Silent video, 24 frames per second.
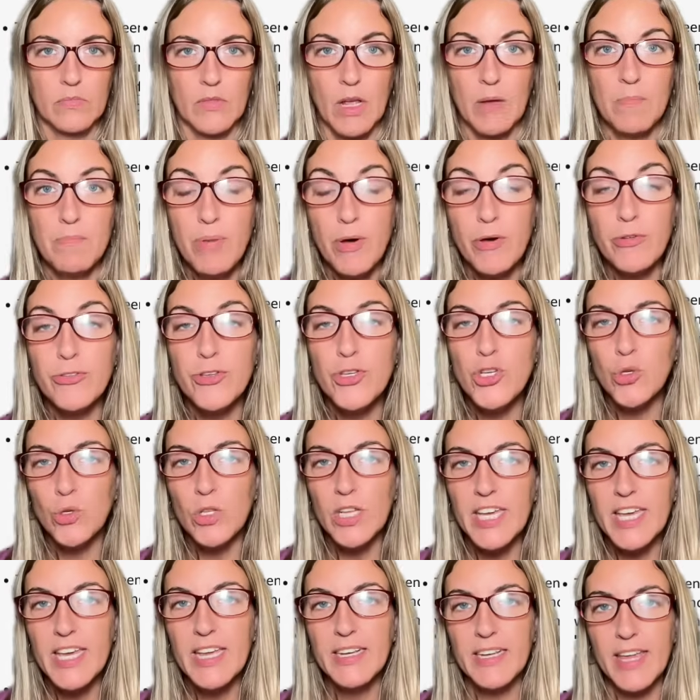Both
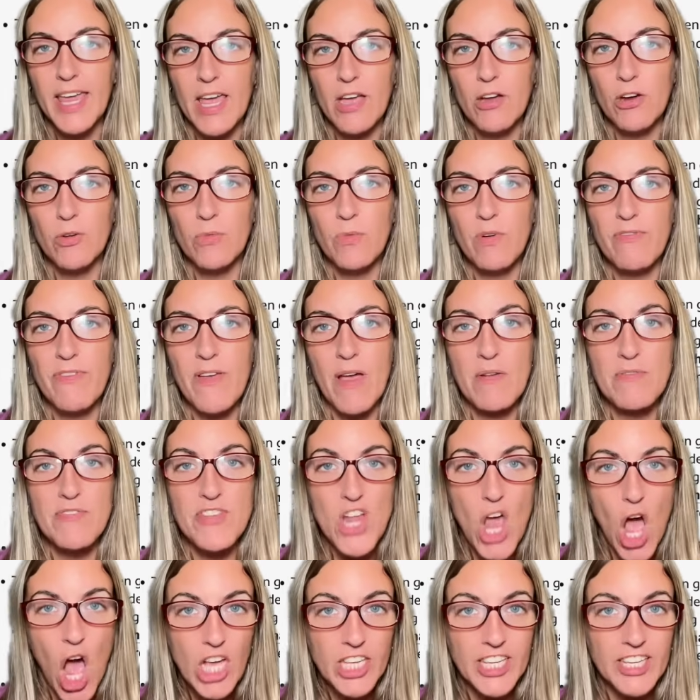Julia and Karen were found
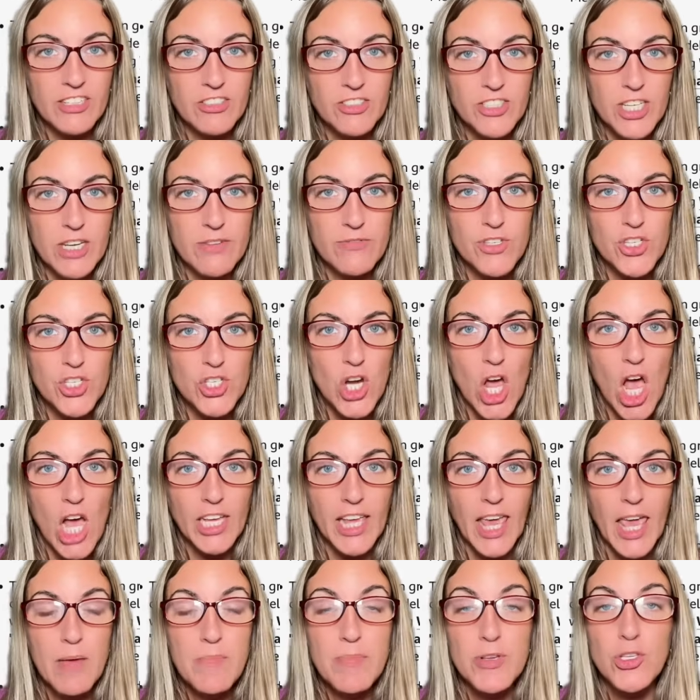not guilty of
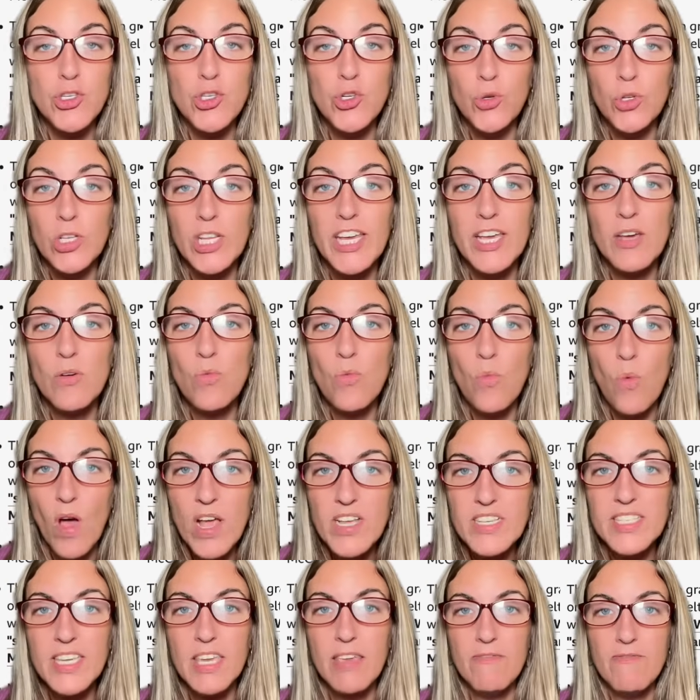stalking, but Julia
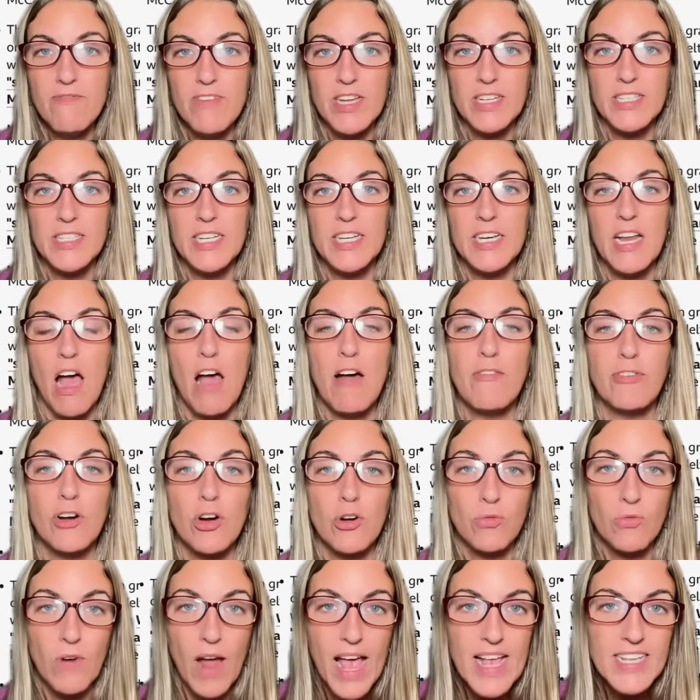was convicted of
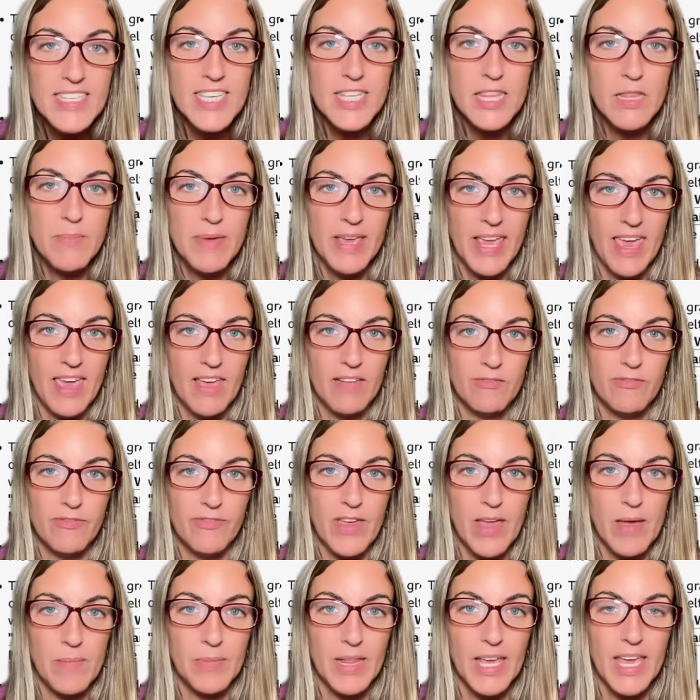harassing the McCann
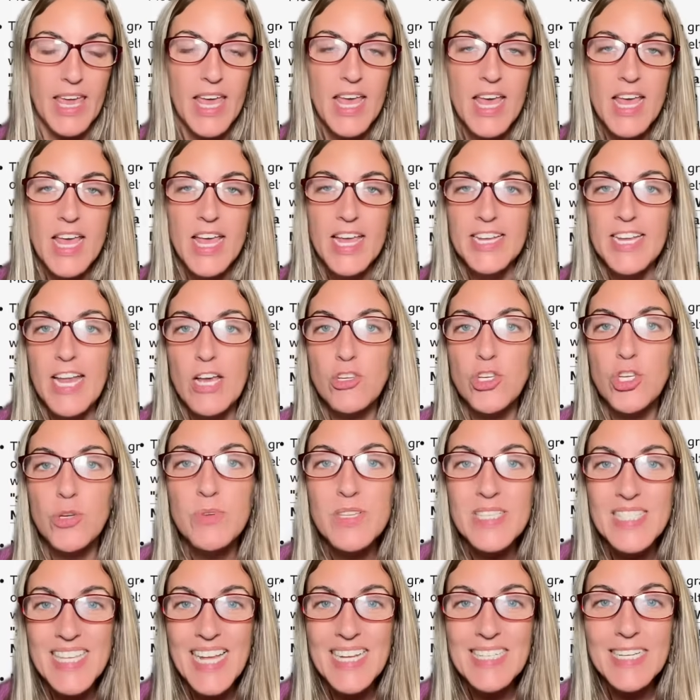family. Now, she
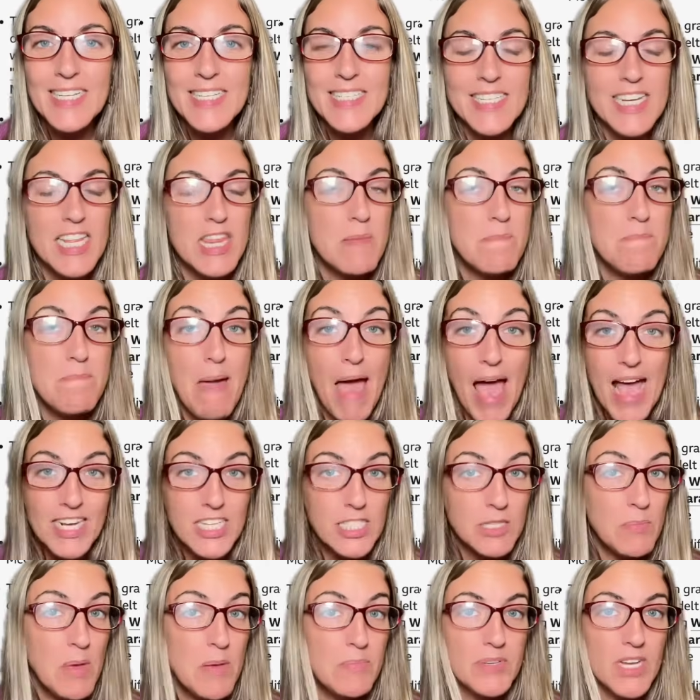was sentenced to the
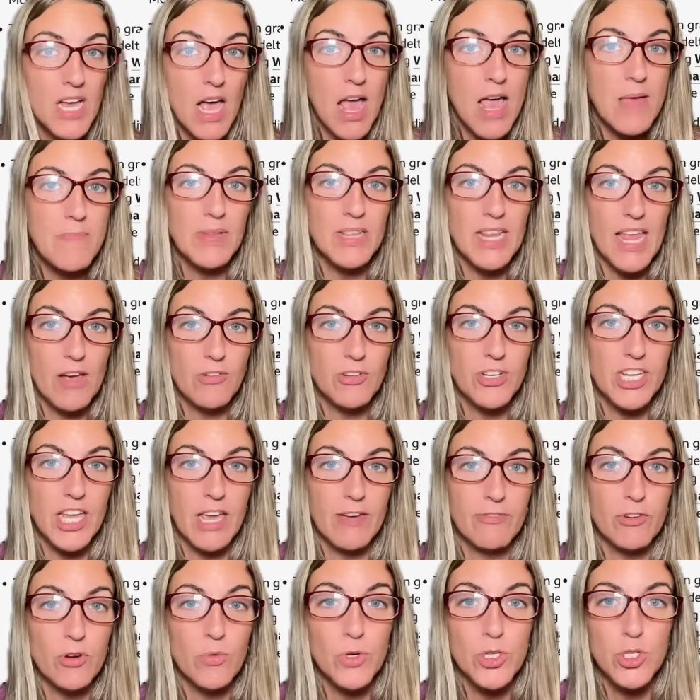maximum time allowed to give
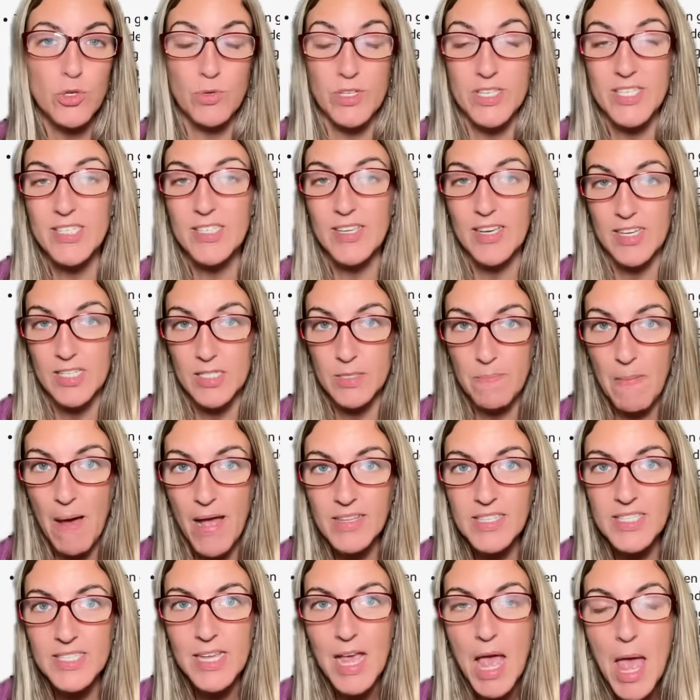her, which was 6
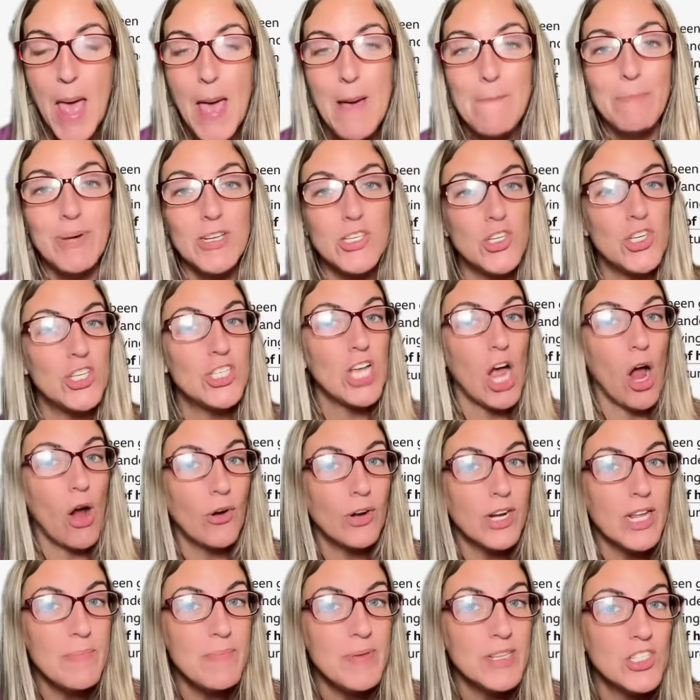months, but she's
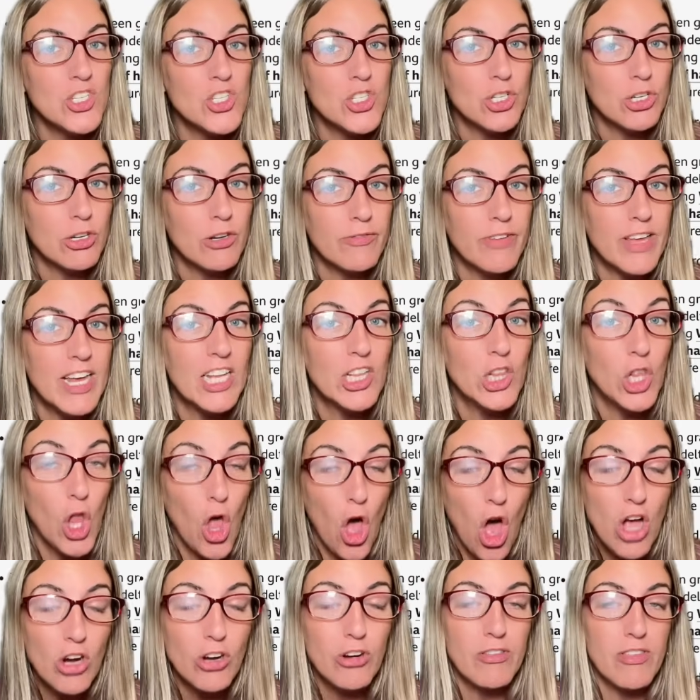already been serving
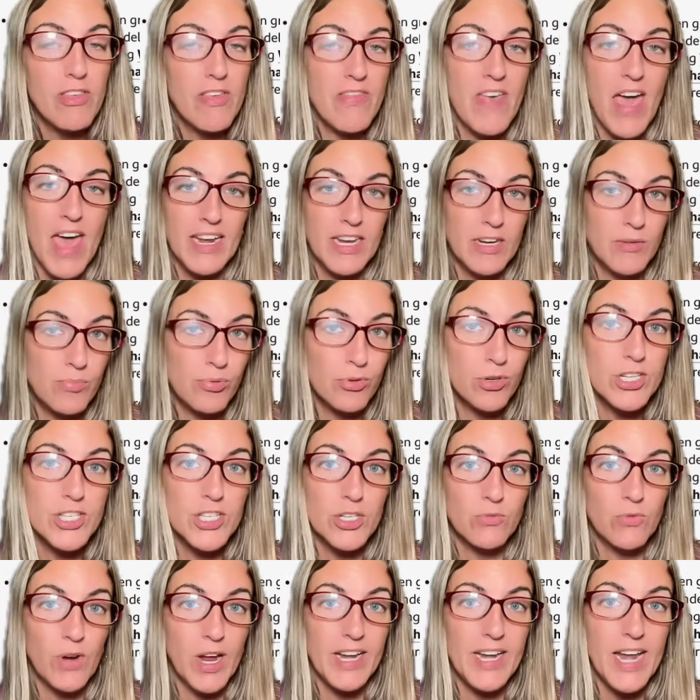longer than that in
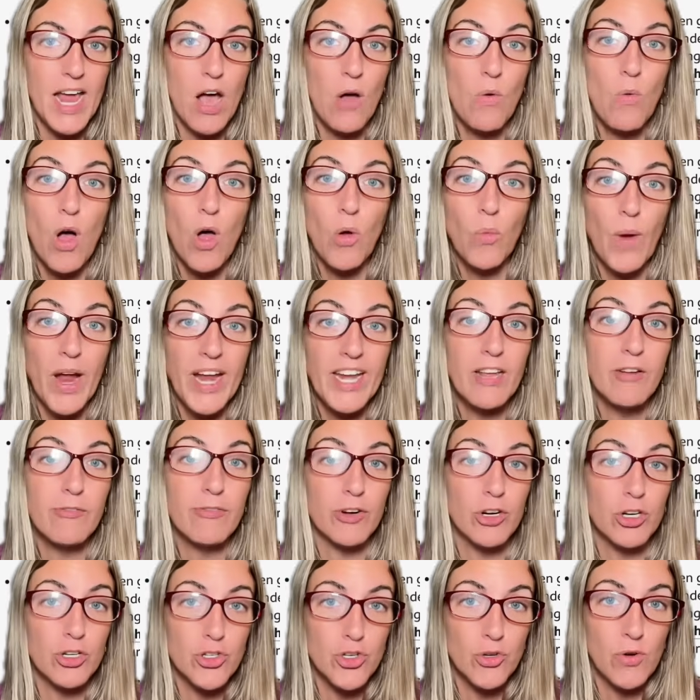prison right now while waiting
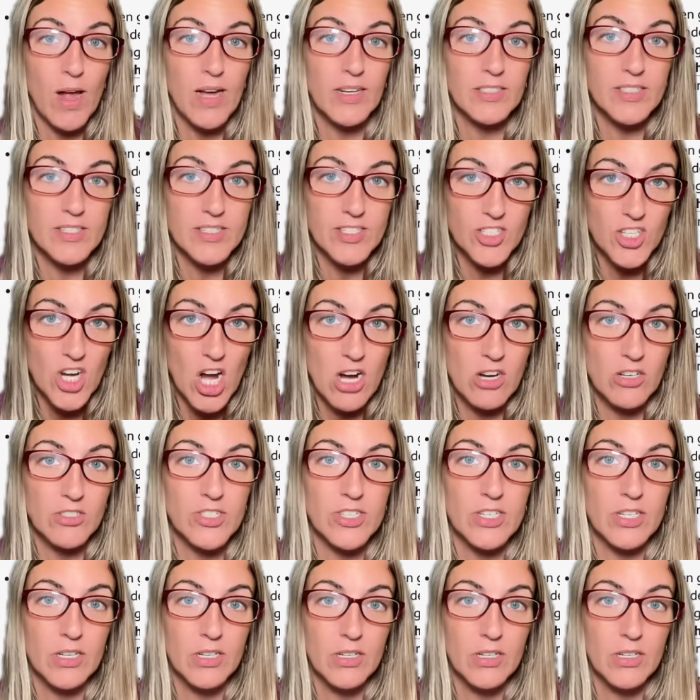for her trial to start.